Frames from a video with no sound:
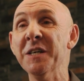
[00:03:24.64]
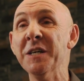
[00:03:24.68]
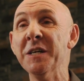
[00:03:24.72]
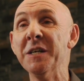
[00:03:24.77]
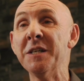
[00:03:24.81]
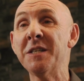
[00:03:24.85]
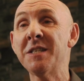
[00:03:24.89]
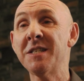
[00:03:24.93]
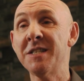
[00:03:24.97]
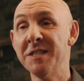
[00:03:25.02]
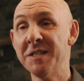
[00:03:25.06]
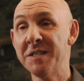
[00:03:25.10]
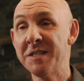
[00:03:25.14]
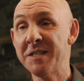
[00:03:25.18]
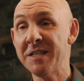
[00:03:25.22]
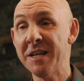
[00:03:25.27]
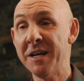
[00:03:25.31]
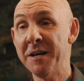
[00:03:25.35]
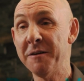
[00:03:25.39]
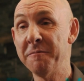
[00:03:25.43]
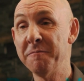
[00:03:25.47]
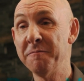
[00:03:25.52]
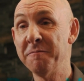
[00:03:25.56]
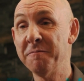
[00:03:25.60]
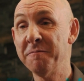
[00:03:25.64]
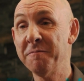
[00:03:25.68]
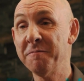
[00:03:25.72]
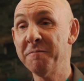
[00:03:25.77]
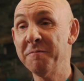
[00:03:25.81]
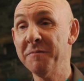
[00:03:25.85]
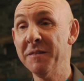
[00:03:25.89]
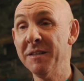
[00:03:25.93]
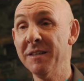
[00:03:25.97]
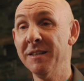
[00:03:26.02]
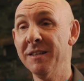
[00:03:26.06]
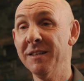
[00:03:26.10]

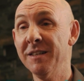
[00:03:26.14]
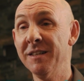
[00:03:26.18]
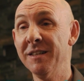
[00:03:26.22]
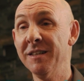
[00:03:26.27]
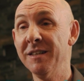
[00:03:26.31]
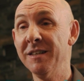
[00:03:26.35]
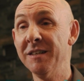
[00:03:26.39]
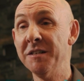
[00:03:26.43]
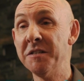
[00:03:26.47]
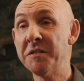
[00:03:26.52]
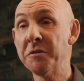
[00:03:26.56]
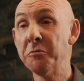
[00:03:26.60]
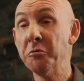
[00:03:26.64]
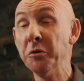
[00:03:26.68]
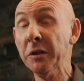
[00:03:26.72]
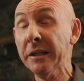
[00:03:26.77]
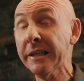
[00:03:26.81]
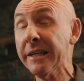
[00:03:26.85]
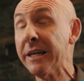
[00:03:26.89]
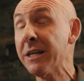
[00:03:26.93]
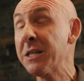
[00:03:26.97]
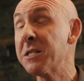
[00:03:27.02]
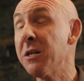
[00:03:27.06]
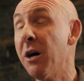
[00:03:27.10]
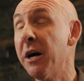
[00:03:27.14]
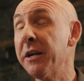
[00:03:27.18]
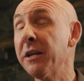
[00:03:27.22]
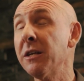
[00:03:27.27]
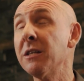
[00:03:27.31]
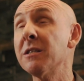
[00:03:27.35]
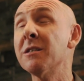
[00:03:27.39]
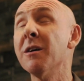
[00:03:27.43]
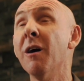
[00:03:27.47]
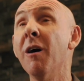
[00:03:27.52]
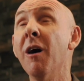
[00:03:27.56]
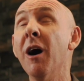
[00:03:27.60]
It's a really
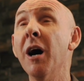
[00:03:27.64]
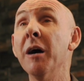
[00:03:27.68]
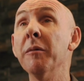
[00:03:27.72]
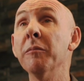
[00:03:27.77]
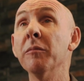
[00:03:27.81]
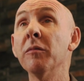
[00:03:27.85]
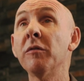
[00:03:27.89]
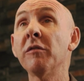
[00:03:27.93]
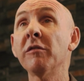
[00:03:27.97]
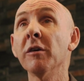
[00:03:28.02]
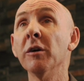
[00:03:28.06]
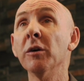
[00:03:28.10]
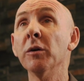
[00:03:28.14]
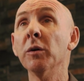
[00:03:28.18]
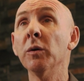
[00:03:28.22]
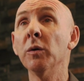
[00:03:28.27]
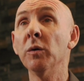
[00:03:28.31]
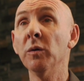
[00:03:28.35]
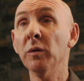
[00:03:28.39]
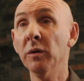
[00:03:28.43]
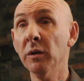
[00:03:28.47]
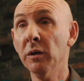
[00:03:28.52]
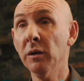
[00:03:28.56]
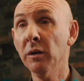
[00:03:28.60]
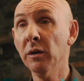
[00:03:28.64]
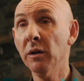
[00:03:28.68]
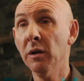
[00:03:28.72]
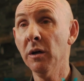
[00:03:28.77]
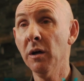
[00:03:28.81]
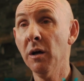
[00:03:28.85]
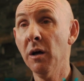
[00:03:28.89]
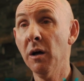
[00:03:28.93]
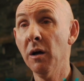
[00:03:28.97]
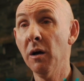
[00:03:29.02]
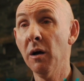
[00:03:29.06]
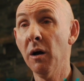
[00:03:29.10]
exciting time. So
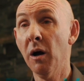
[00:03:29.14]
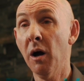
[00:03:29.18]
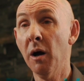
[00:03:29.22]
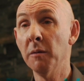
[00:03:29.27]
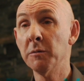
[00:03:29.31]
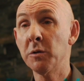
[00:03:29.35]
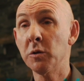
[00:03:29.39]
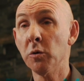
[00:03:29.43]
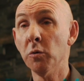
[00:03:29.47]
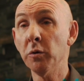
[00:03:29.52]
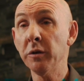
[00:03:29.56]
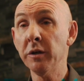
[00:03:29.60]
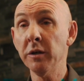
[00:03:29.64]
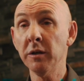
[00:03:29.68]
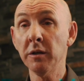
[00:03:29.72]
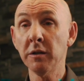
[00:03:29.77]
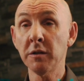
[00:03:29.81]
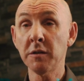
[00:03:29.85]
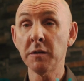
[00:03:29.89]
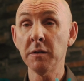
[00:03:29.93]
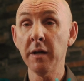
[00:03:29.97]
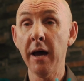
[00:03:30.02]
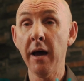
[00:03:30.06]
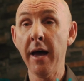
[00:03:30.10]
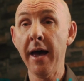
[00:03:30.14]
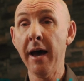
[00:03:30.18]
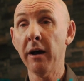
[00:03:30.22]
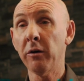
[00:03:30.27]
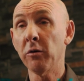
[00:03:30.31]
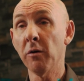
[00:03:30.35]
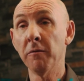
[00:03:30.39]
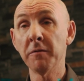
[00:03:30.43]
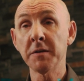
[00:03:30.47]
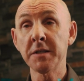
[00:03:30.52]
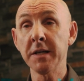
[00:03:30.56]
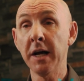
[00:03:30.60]
I'm talking, our
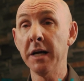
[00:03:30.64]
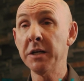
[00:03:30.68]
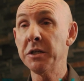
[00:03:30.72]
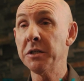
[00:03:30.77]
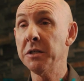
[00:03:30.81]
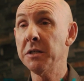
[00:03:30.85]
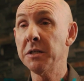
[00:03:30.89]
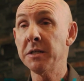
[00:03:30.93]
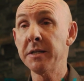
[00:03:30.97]
conversation